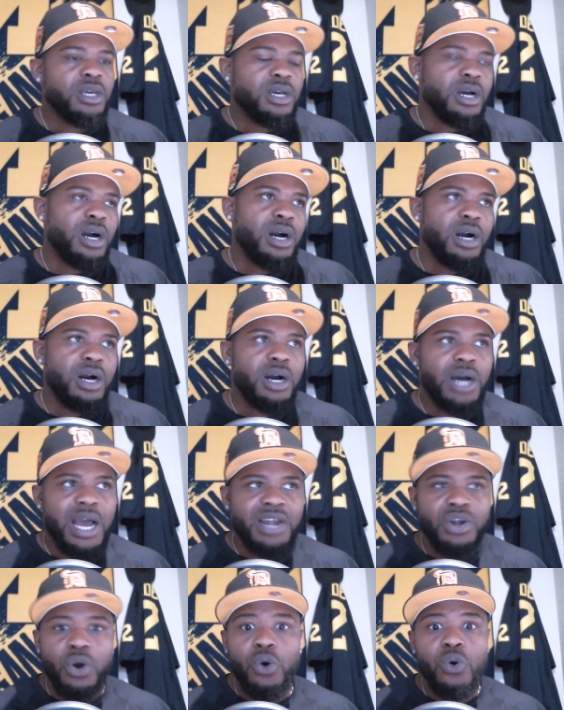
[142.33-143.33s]
I
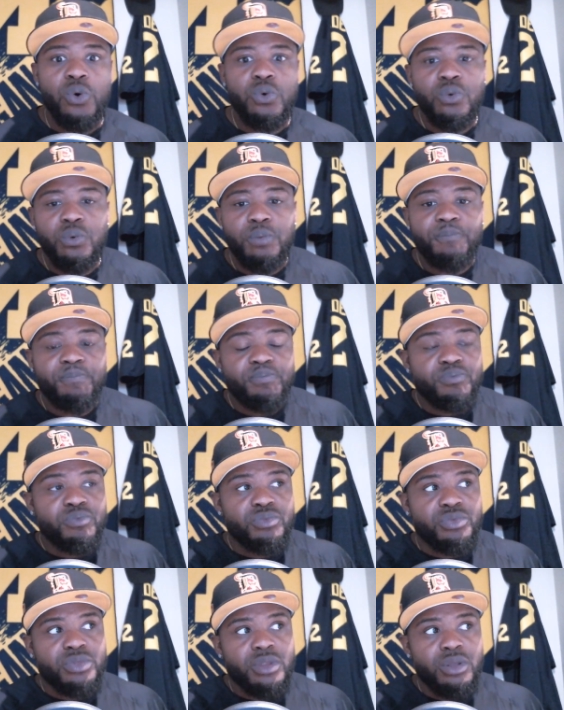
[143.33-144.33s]
know
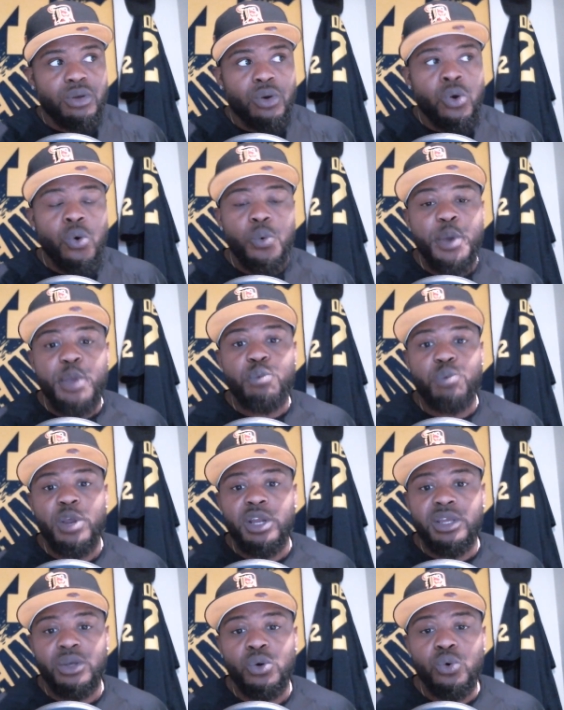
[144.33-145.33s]

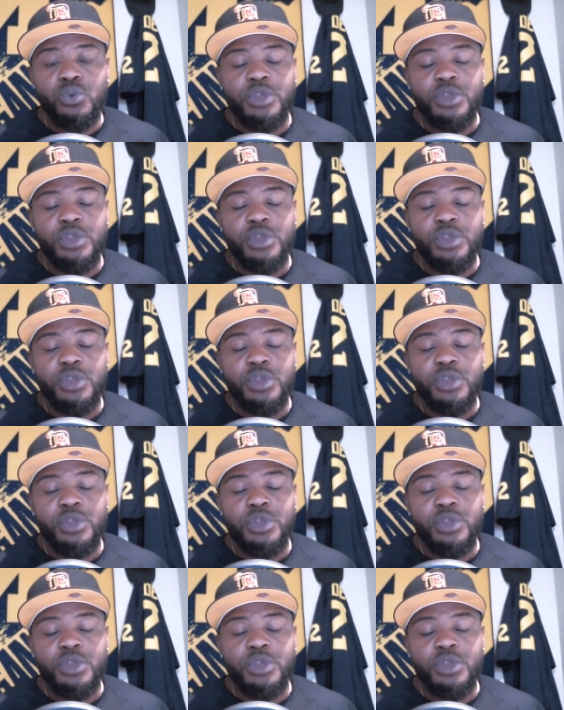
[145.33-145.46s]
who